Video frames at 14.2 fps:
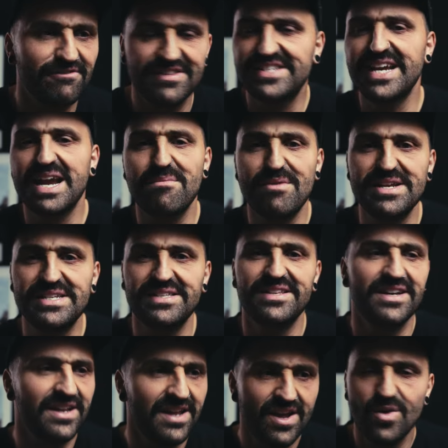for the same reason
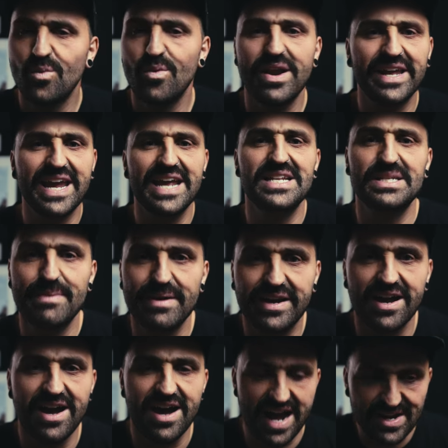that when I get into my
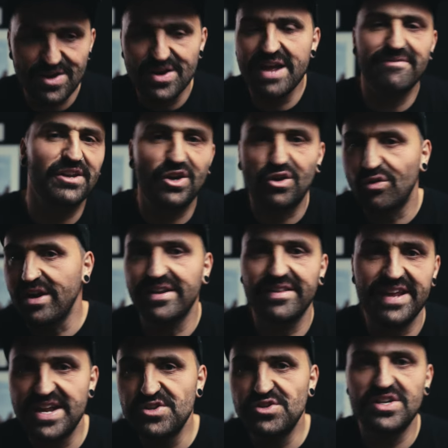car, I don't have to crank
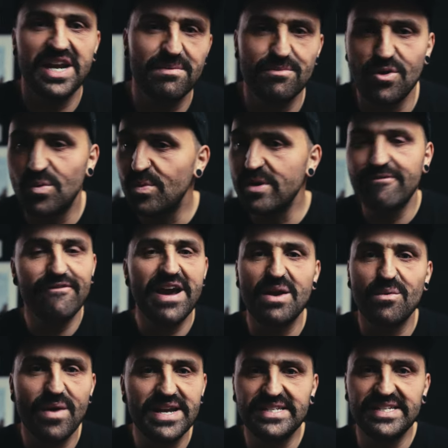the engine anymore. We
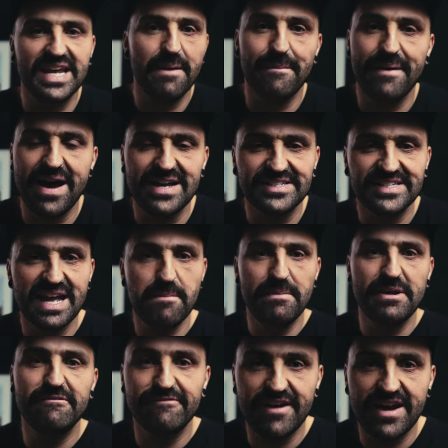found ways to get past that and
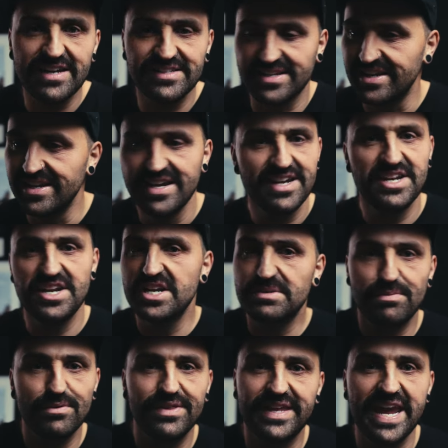be faster. You
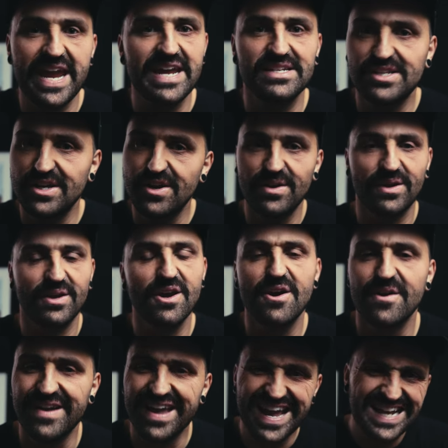just put the key in, turn and
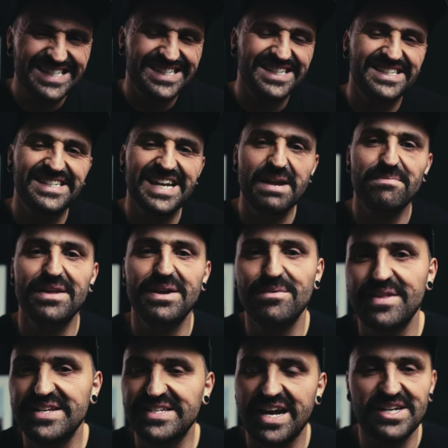go. It's the same thing
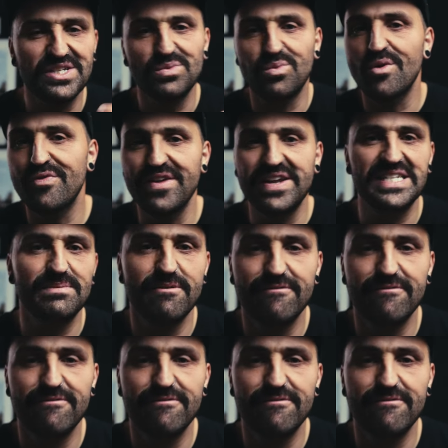with this. I just want things to be